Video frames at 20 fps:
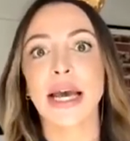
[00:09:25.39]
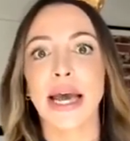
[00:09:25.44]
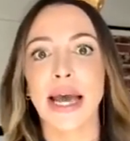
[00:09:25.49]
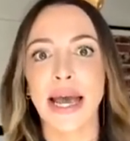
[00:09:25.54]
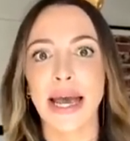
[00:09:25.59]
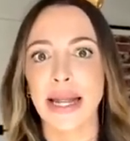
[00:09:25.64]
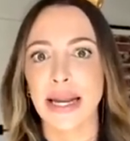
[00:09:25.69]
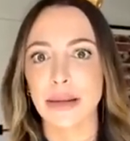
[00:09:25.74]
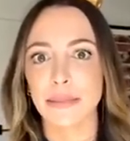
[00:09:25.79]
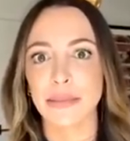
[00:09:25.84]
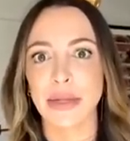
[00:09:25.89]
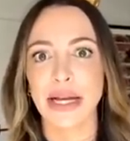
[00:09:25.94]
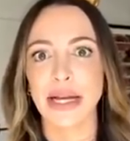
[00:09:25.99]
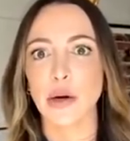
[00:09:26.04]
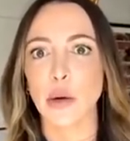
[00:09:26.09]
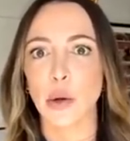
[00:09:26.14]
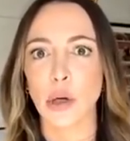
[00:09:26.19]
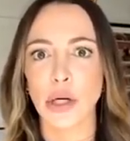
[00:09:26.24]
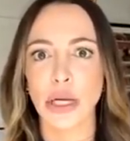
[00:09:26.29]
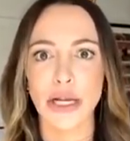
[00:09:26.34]
and like,
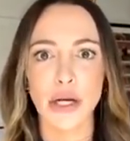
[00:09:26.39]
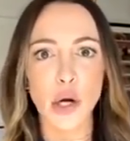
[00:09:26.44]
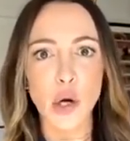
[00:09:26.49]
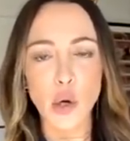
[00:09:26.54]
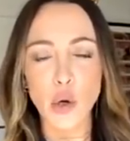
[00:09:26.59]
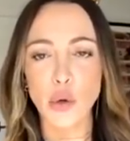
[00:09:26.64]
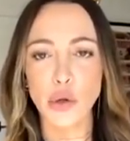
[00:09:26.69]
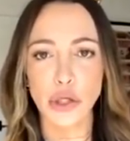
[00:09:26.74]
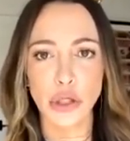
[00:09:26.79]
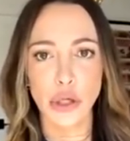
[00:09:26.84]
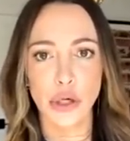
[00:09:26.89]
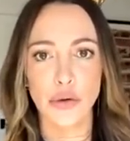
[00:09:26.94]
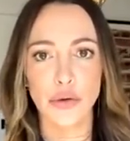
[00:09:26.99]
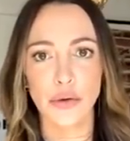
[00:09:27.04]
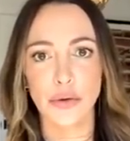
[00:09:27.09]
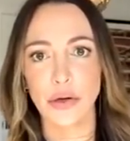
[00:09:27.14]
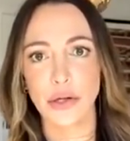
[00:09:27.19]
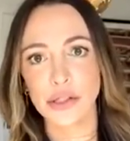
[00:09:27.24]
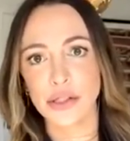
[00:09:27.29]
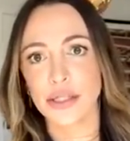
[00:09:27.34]
or like, oh, you know,
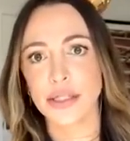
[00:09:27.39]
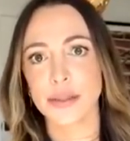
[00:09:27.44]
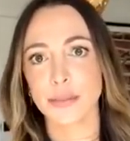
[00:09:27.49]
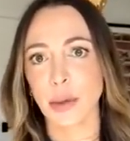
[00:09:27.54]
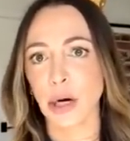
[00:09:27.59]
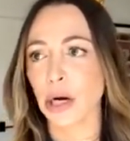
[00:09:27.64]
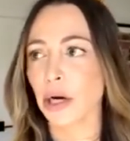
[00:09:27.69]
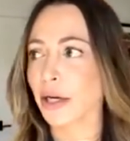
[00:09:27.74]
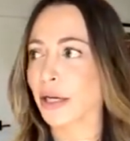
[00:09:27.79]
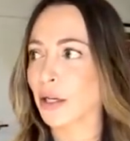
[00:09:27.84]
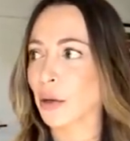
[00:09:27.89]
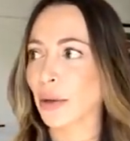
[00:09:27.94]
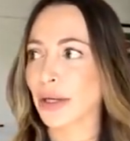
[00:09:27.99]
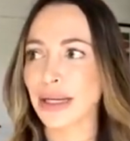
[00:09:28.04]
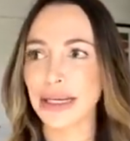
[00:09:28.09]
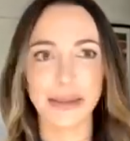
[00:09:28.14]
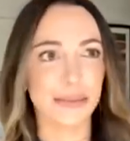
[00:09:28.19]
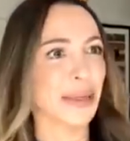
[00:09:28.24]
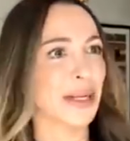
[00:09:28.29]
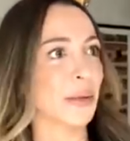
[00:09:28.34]
there's this party going
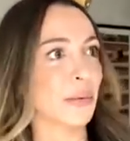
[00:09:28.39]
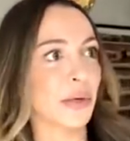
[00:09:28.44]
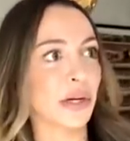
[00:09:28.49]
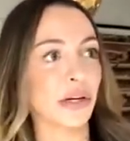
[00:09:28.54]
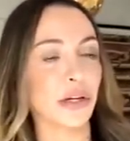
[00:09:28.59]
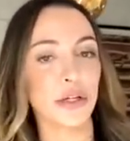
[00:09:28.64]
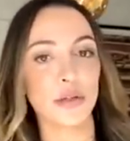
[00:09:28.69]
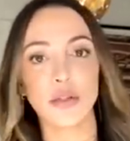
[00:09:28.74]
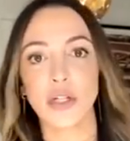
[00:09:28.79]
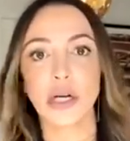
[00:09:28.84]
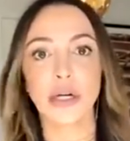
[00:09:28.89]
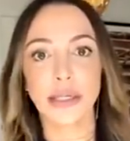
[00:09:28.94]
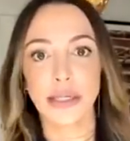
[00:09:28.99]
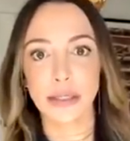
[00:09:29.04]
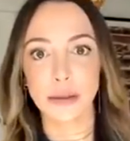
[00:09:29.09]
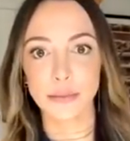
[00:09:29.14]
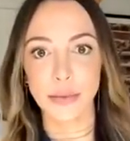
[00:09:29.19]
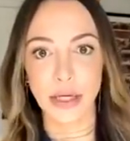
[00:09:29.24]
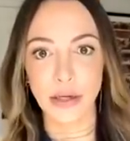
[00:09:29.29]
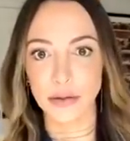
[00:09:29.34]
on. I'm like, what are you talking
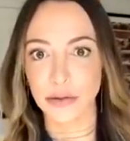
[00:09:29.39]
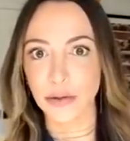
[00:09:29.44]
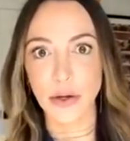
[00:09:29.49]
about?